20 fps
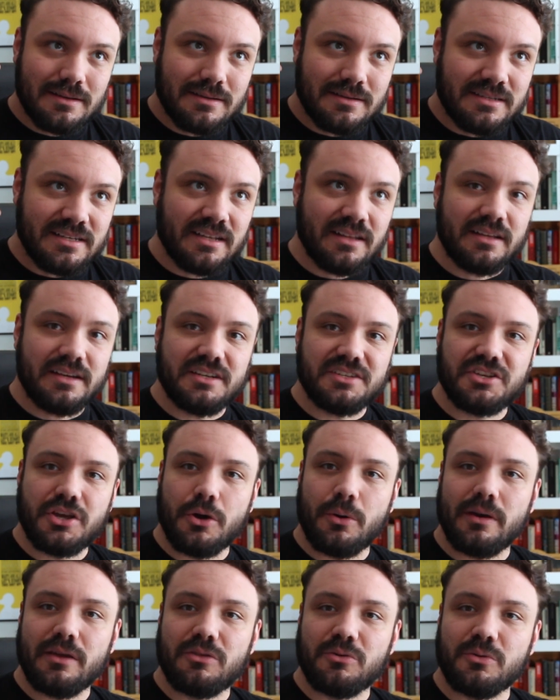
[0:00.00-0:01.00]
Dylan is
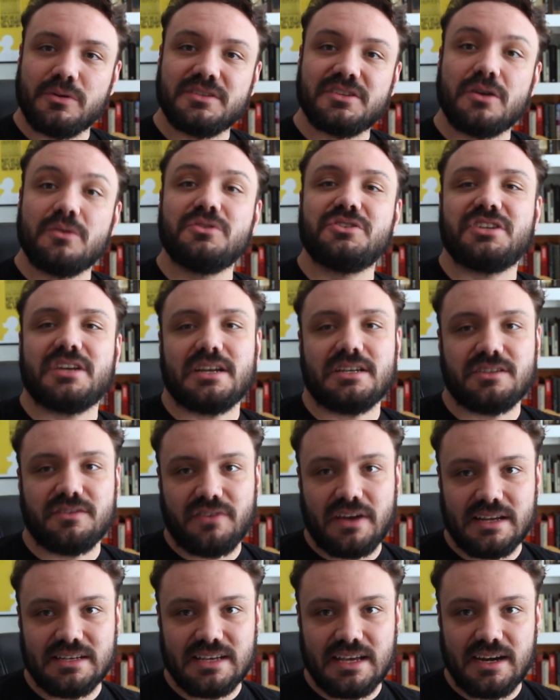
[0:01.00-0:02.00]
going through his own change of
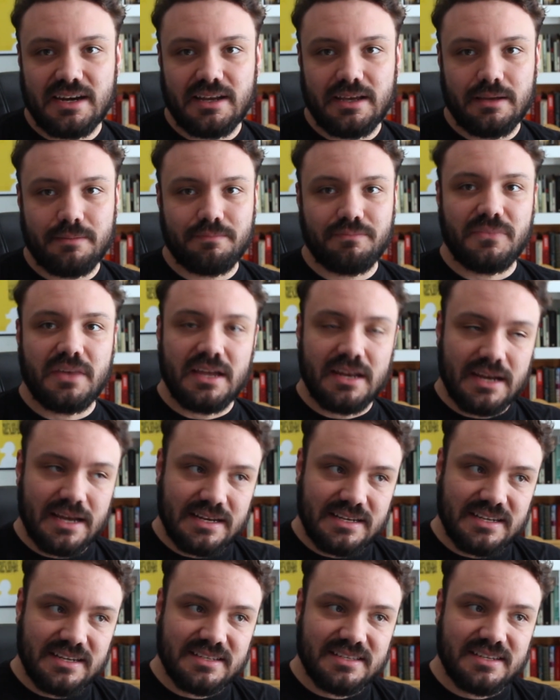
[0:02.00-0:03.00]
identity in
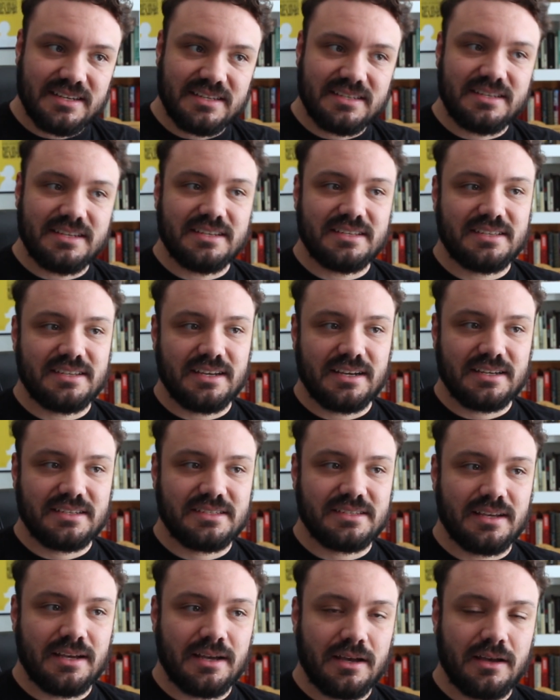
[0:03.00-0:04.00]

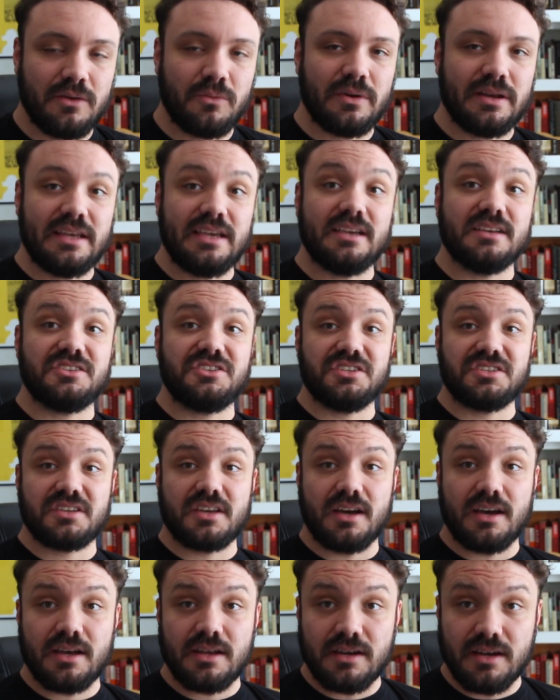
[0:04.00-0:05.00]
1966 uh, when he has just
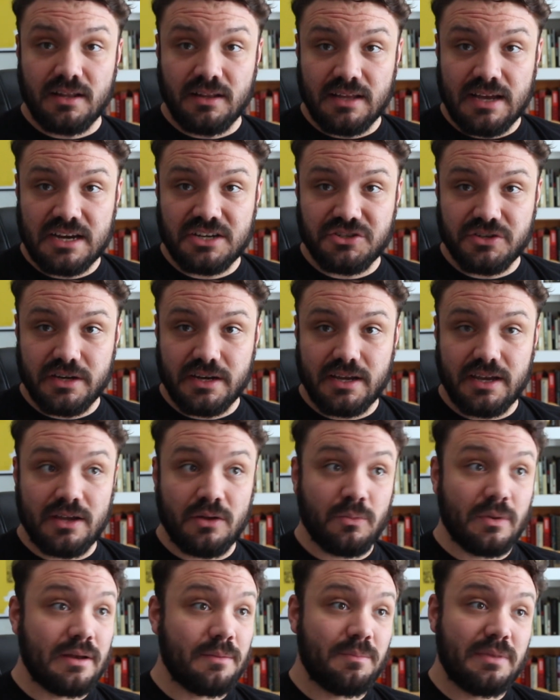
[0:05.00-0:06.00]
gone electric
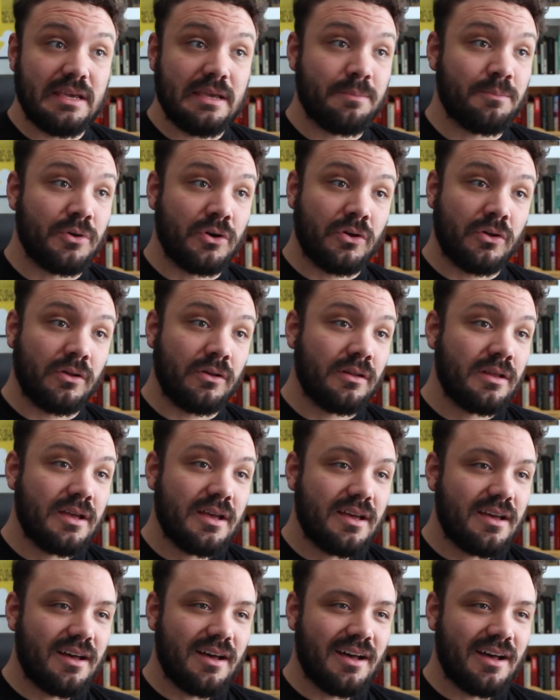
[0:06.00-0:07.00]
and when people,
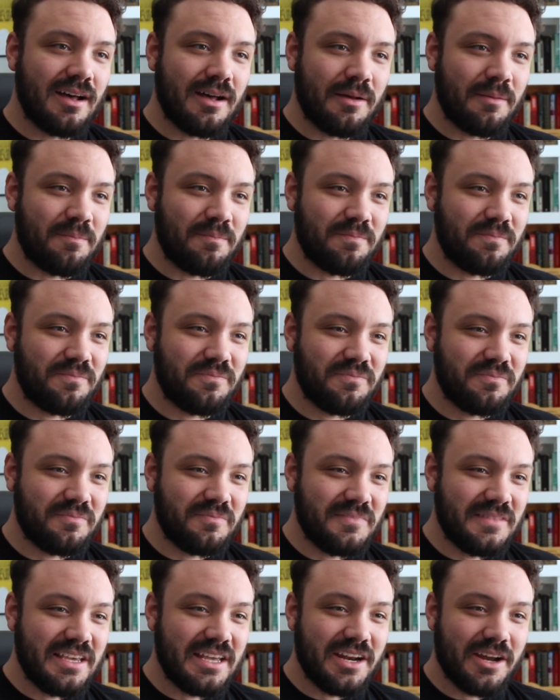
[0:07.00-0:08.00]
um,
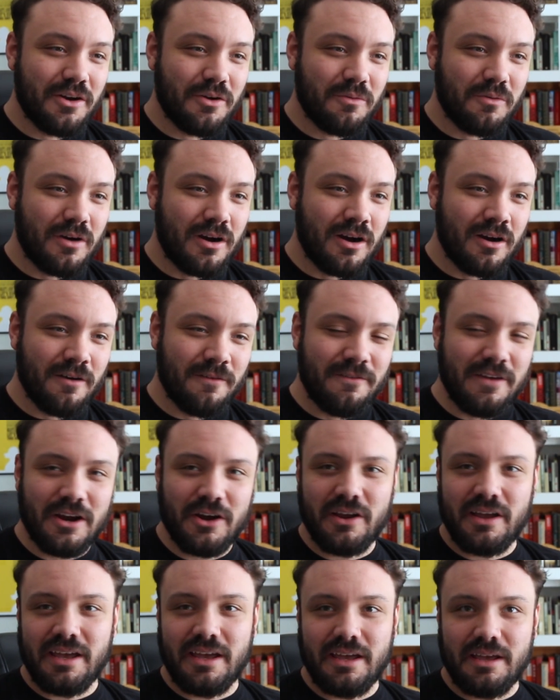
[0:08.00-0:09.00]
you know, are
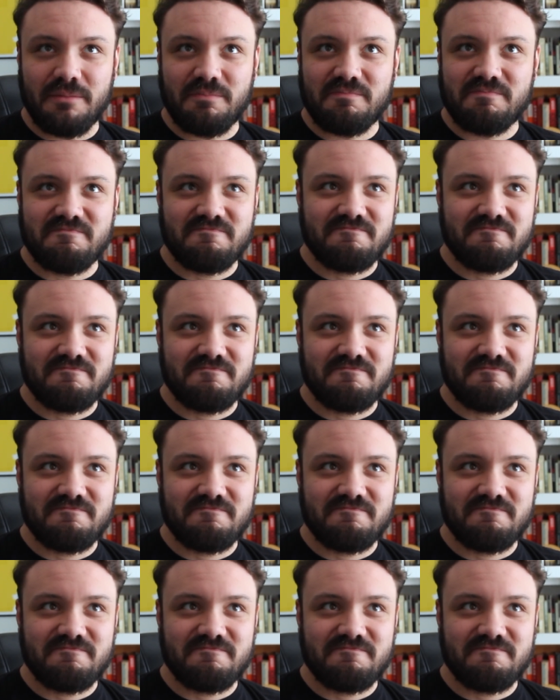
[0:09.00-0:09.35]
very.